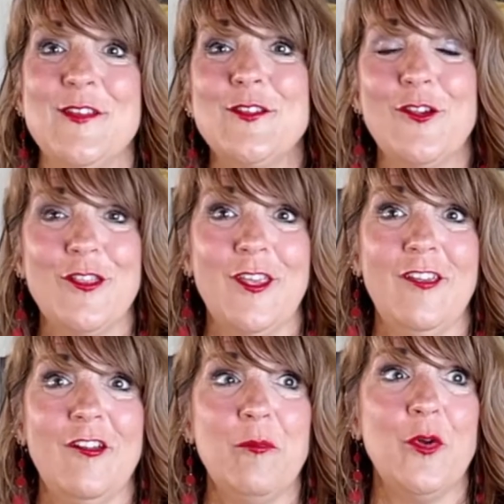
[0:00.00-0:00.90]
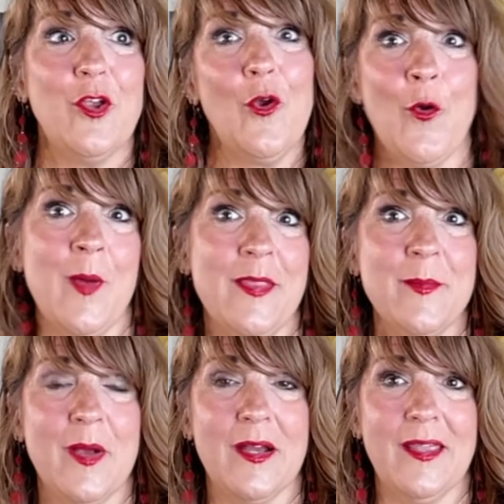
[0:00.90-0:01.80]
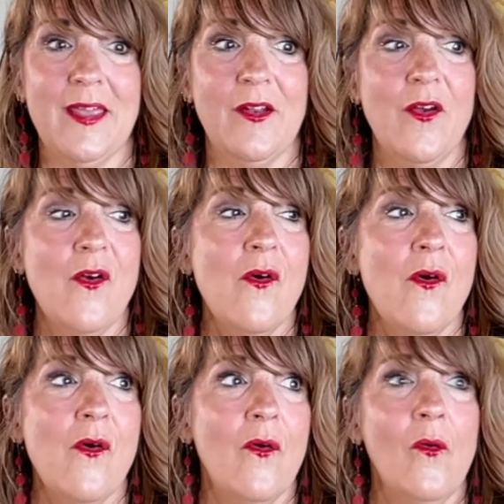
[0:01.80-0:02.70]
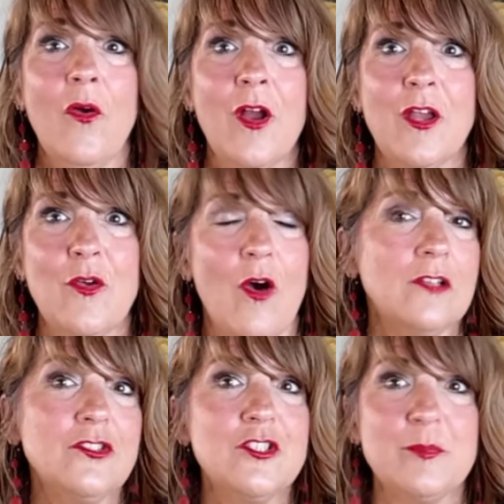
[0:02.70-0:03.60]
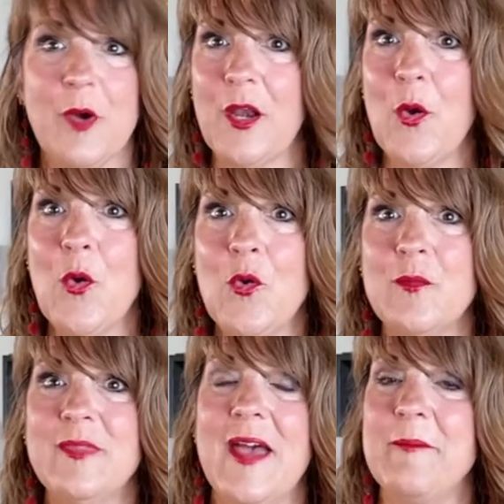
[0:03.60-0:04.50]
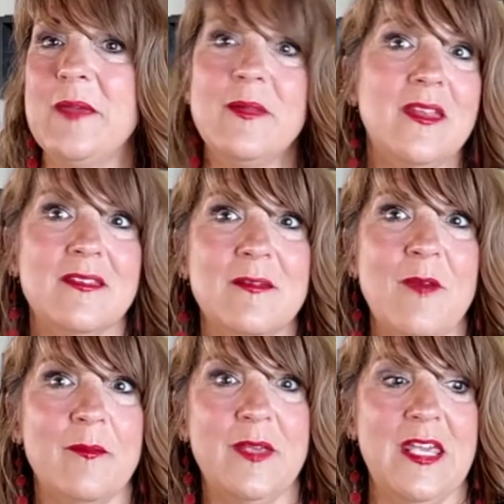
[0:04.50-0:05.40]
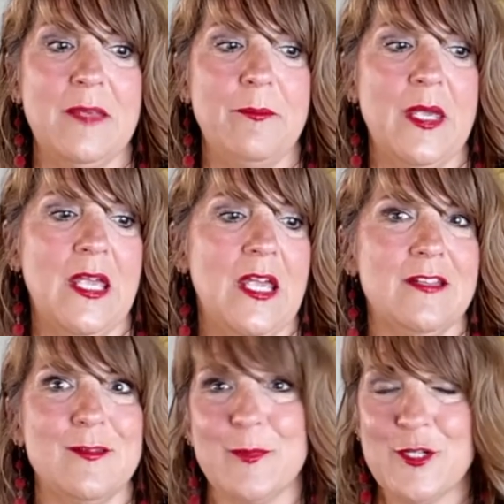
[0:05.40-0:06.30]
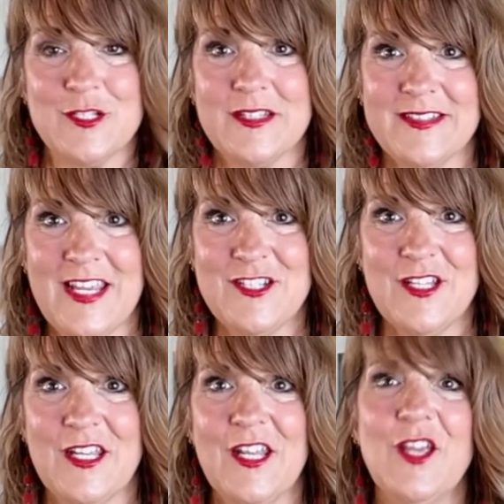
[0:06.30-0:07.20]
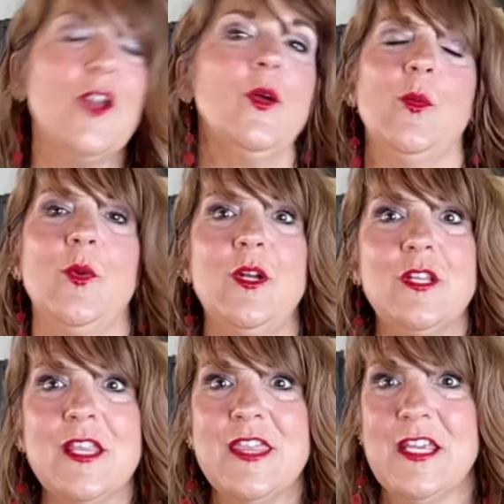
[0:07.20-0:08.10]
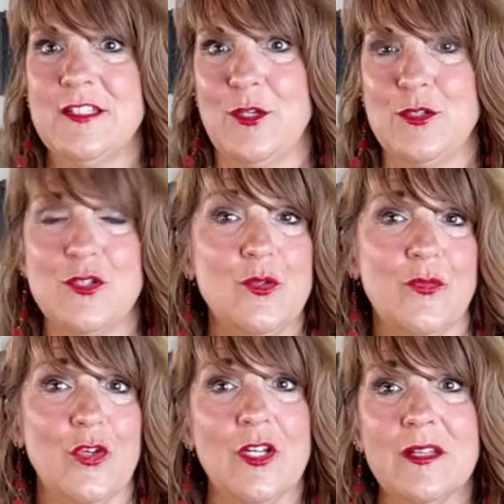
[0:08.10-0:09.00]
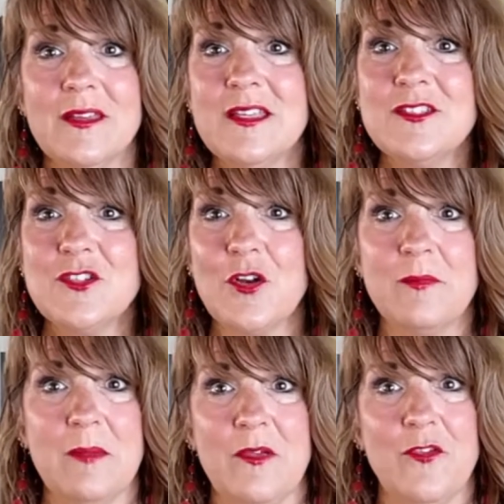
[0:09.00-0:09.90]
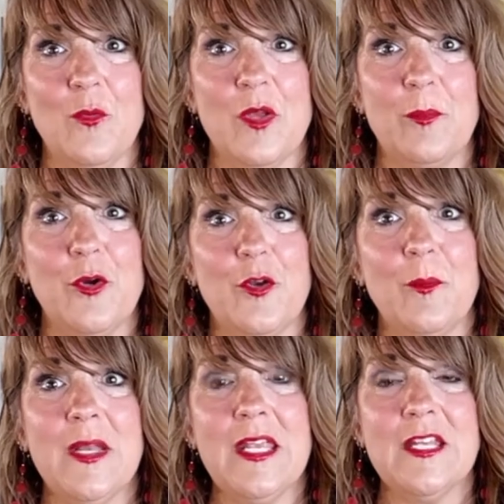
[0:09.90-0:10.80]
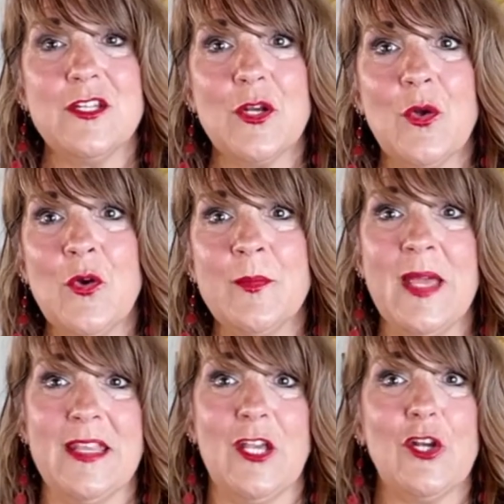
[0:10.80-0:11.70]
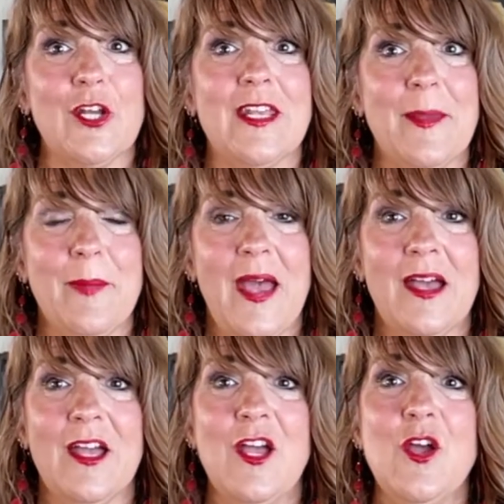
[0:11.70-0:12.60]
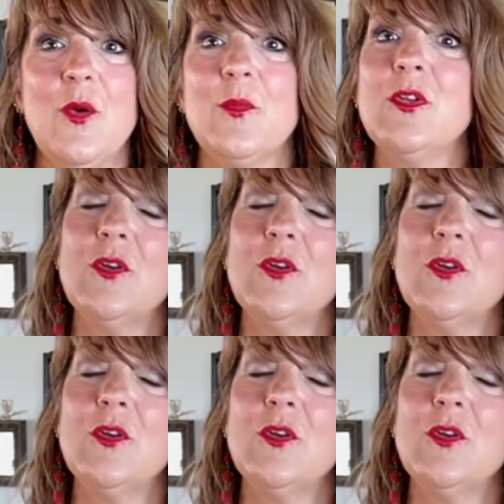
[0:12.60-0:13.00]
So you're thinking of put your home on the market, or you also just bought a home that maybe needs some upkeeping and some personalization. What are the things that you should do if you're going to list, or maybe if you want to put money into your home that you're going to get back when